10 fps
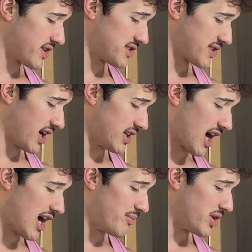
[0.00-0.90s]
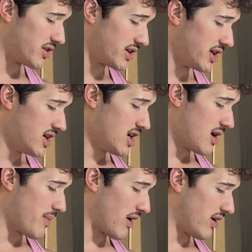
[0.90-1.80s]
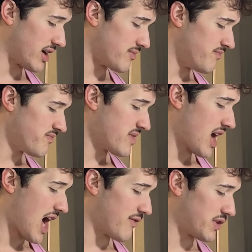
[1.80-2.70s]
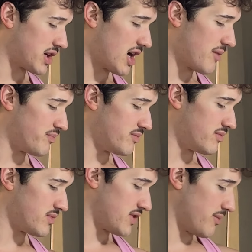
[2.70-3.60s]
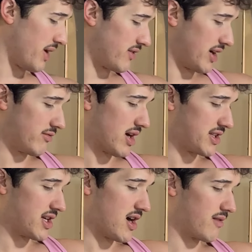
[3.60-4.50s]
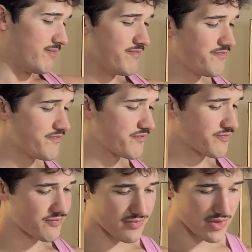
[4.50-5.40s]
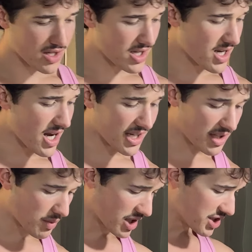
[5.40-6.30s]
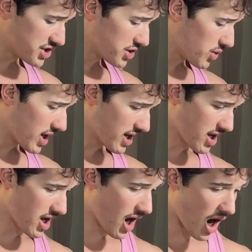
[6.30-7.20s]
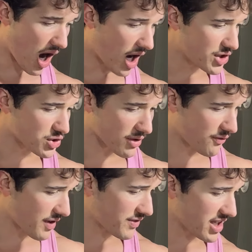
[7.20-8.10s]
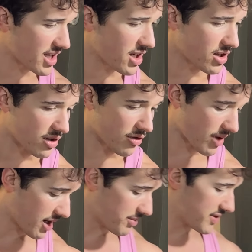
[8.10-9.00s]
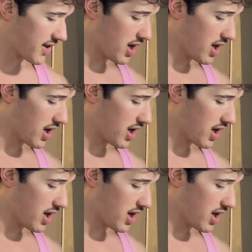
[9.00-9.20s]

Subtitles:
I just kind of eyeball it, about like half a cup. So about like right there. And then we're gonna do 150 grams